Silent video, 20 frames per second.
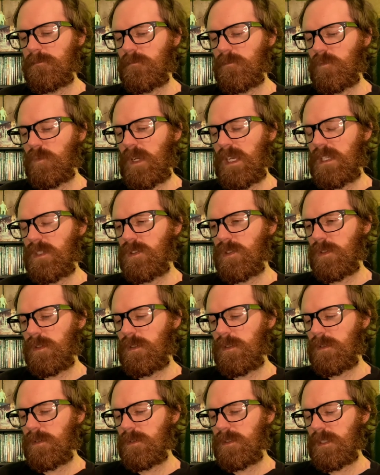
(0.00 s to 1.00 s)

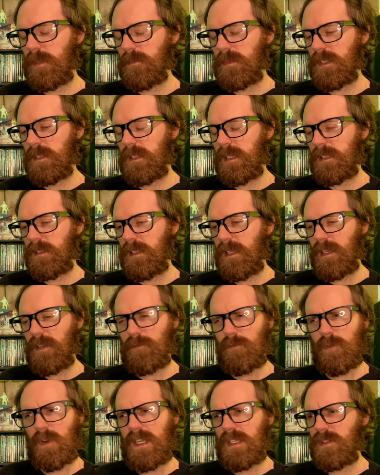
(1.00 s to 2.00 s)
Rachel or something like that.
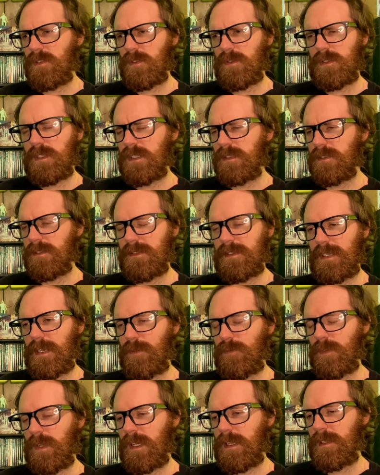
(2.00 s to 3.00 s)
Rachel doesn't
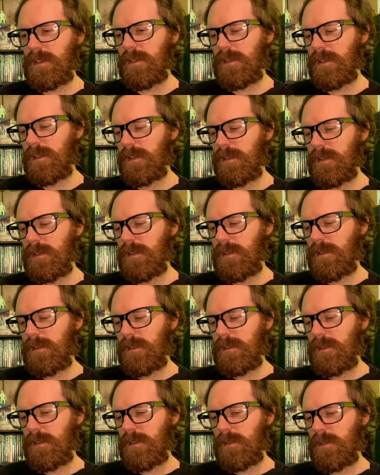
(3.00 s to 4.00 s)
sound right.
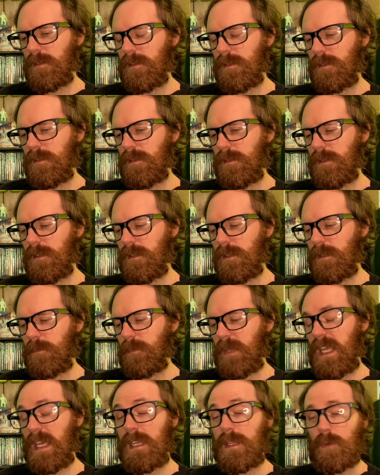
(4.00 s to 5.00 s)

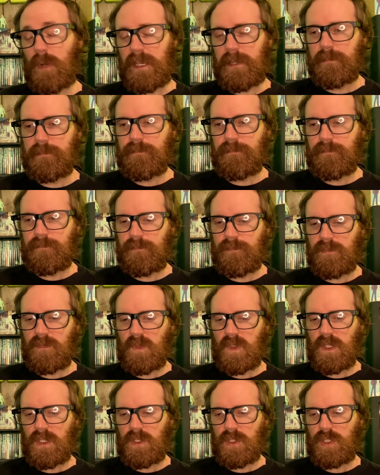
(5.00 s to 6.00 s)
Um, anyway,
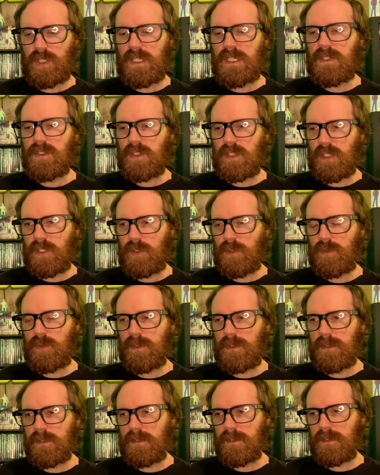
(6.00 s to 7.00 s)
she's cute.
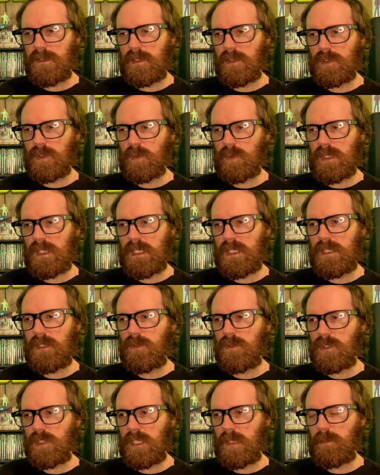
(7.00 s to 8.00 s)
There's a really
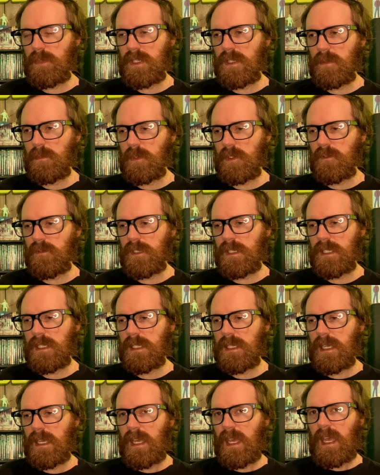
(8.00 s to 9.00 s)
cute chimp in the movie.
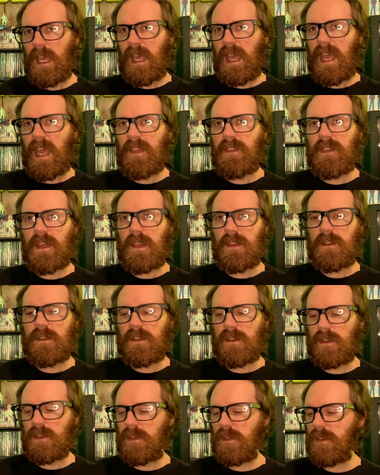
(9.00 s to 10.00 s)
And
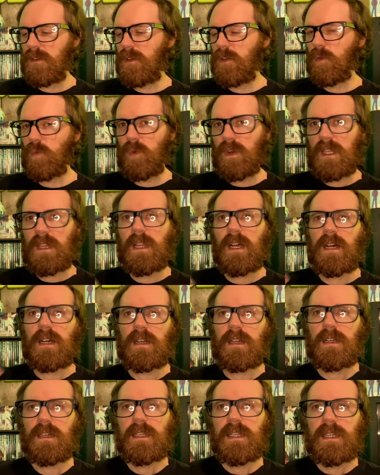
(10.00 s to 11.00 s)
then the
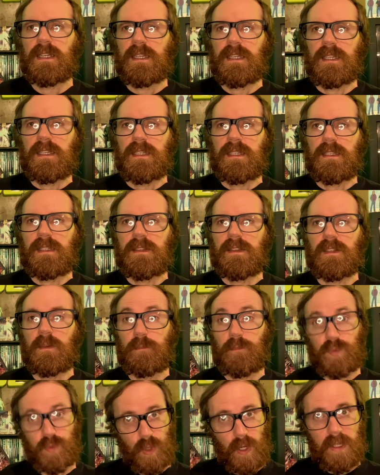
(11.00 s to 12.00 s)
gorilla, the
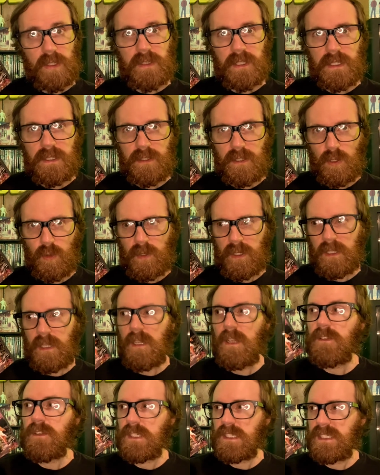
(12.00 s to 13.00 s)
Brooklyn
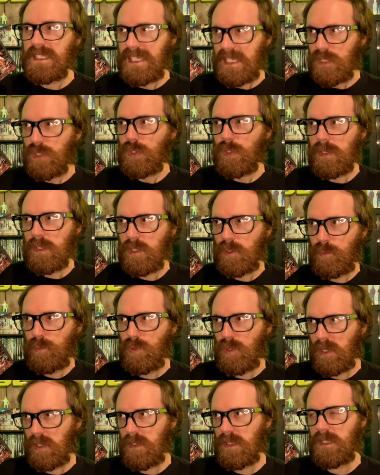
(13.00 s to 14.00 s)
gorilla, the titular
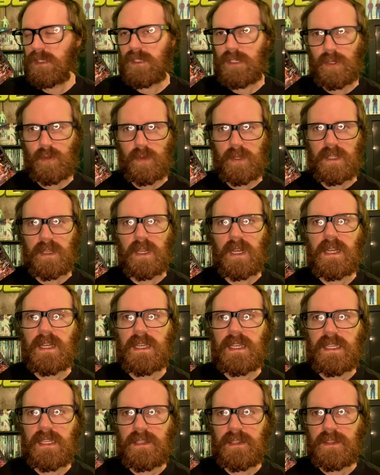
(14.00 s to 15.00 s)
Brooklyn gorilla,
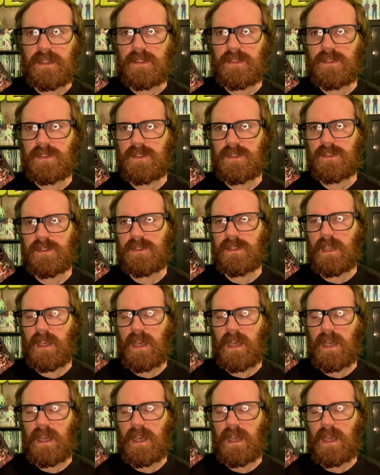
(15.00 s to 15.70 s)
is